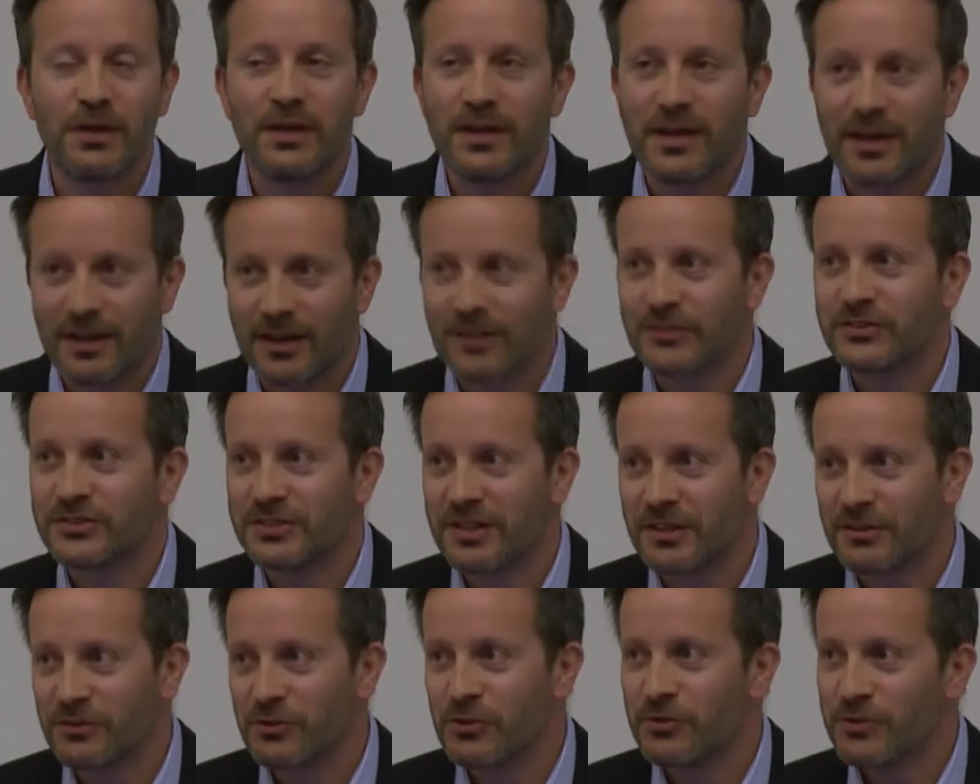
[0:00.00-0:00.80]
and I'll
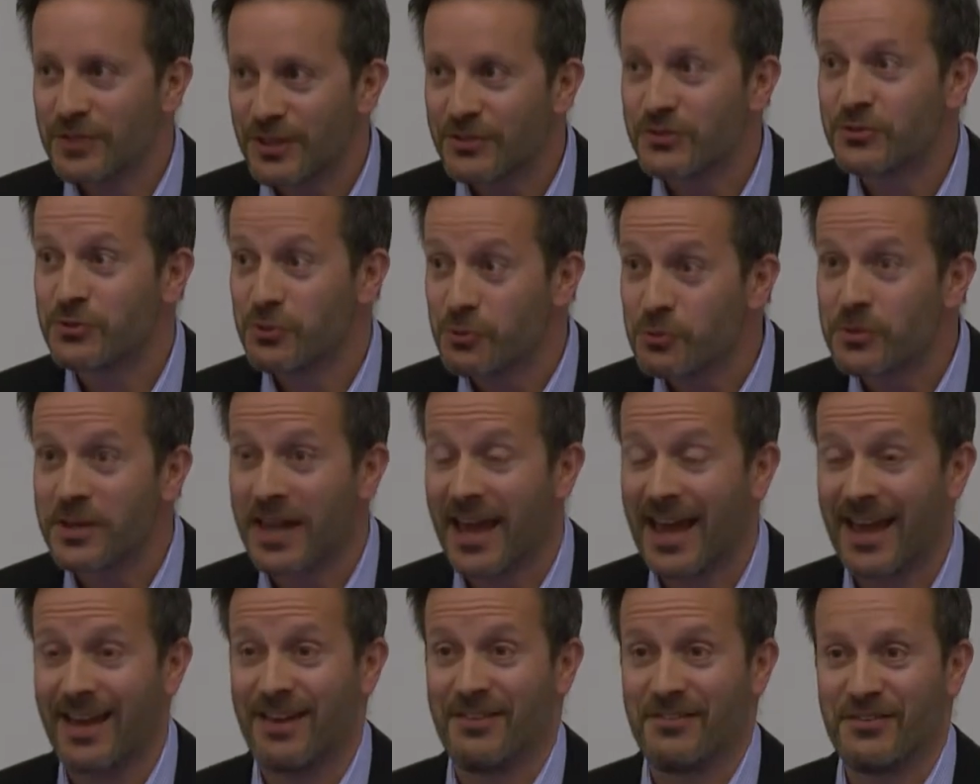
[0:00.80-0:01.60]
tell you, yes, you
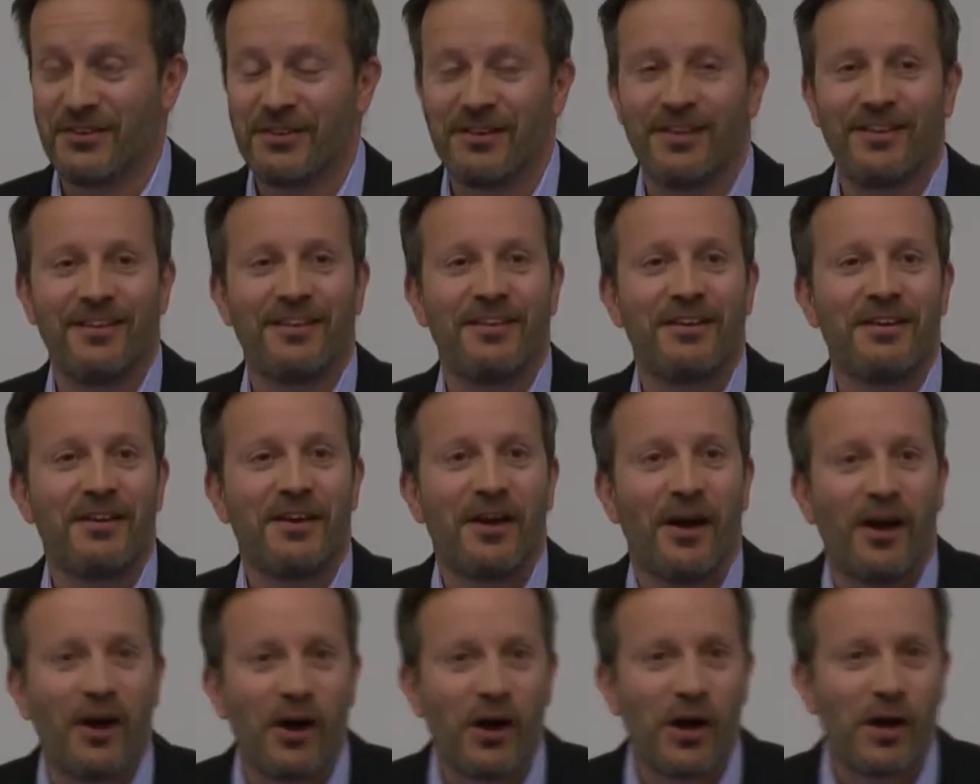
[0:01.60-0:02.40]
can.
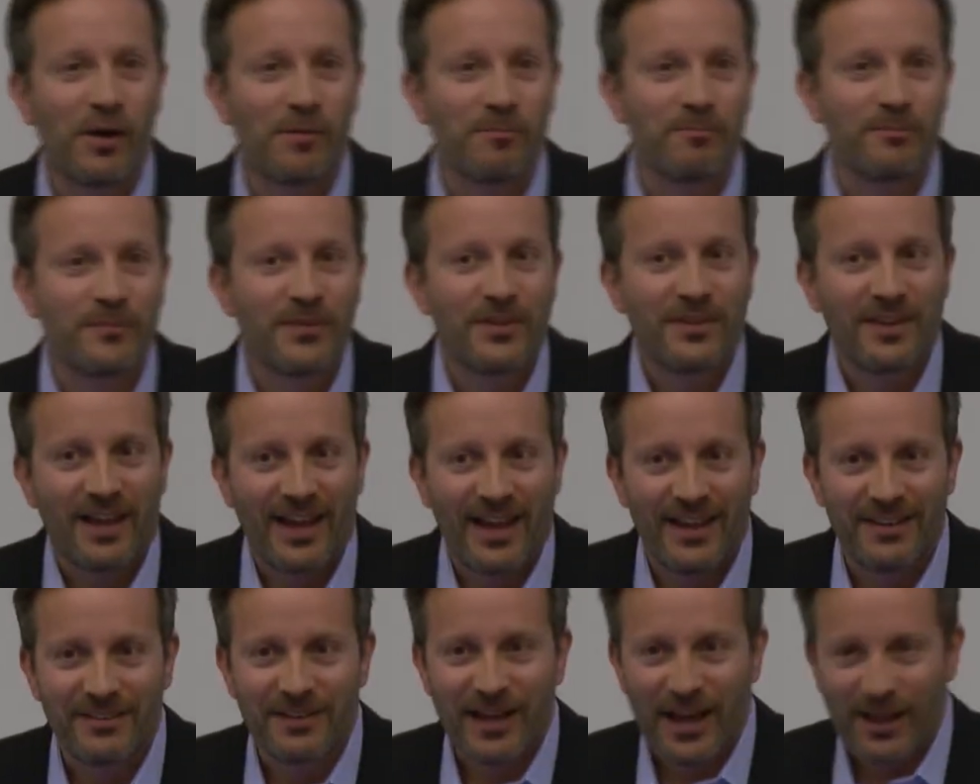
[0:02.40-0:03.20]

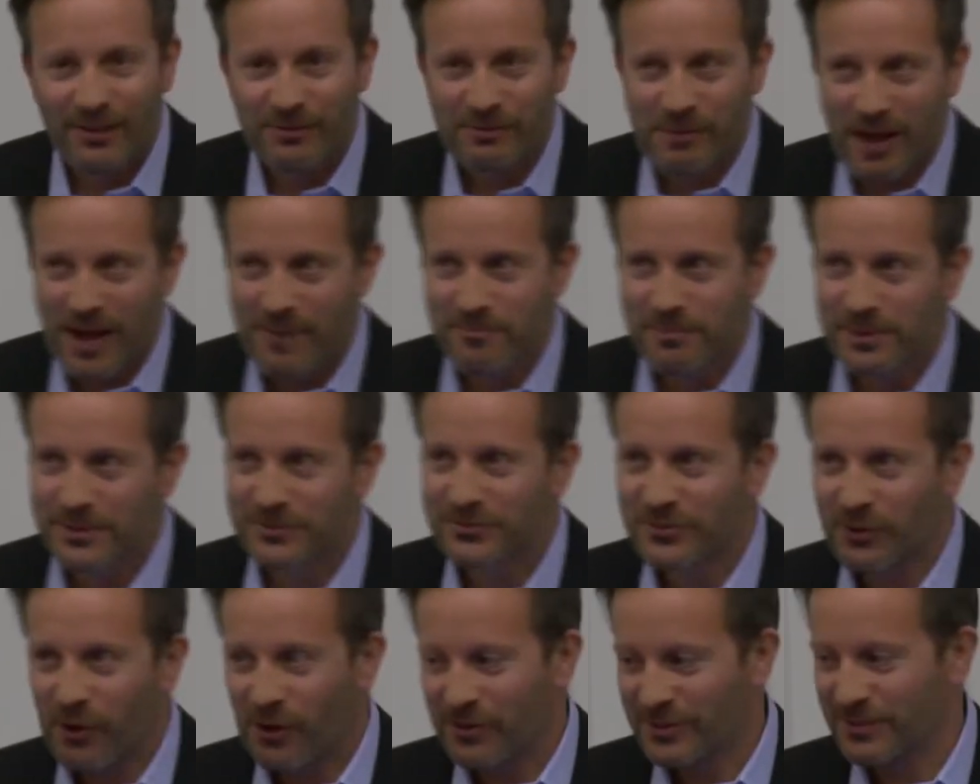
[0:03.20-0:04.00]
And I'm happy to
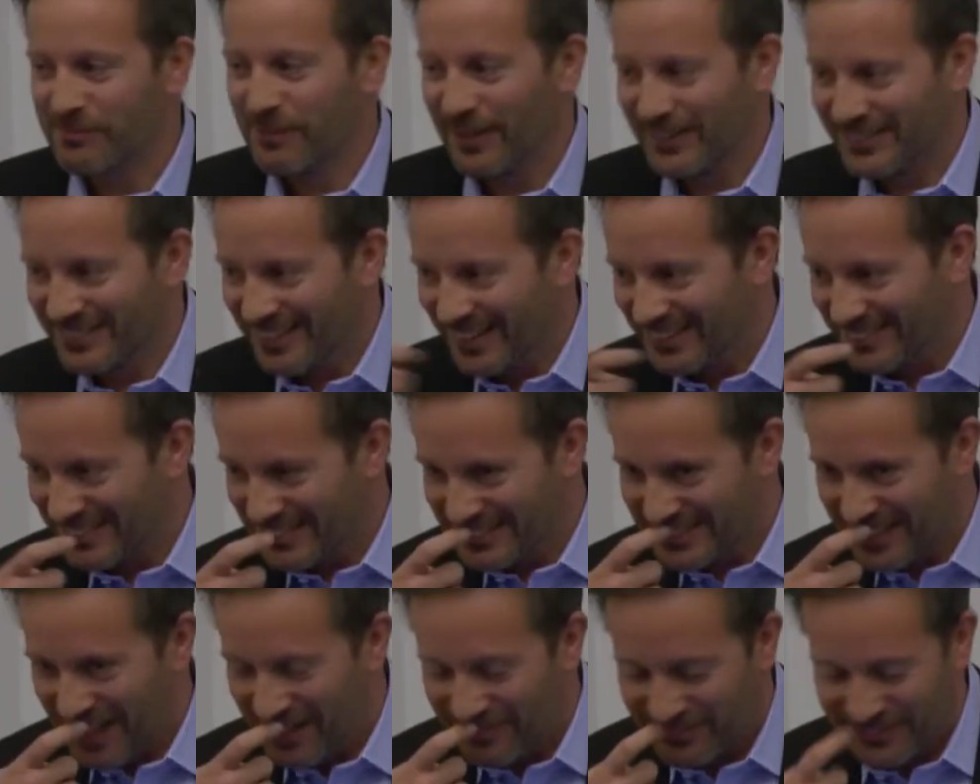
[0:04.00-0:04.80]
talk about that
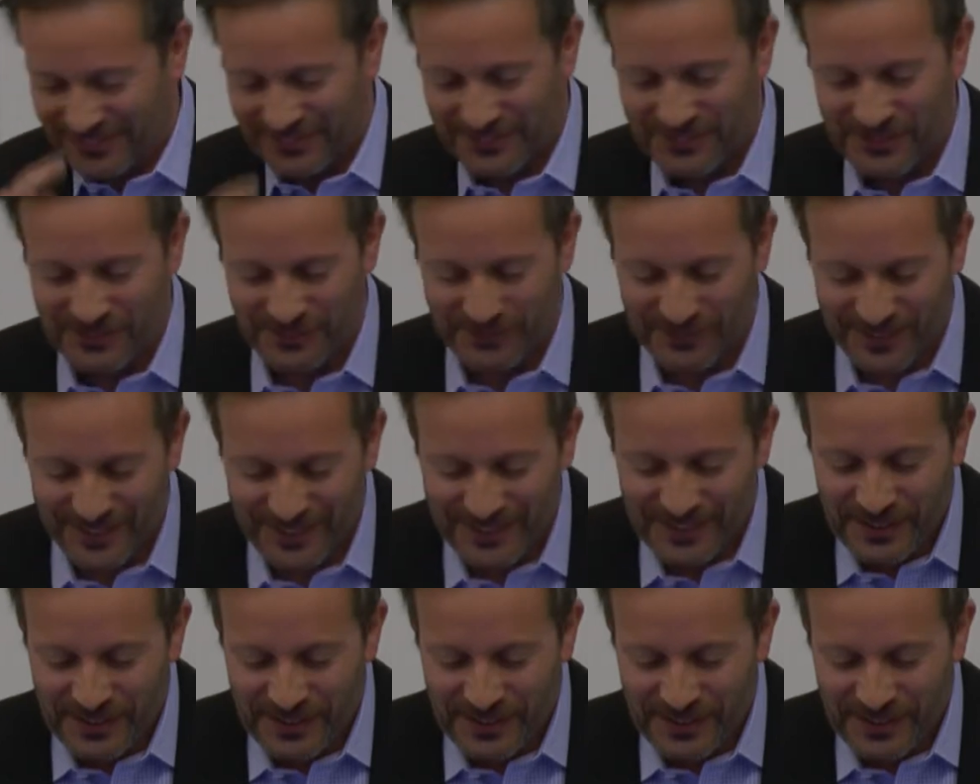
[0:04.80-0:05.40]
this afternoon.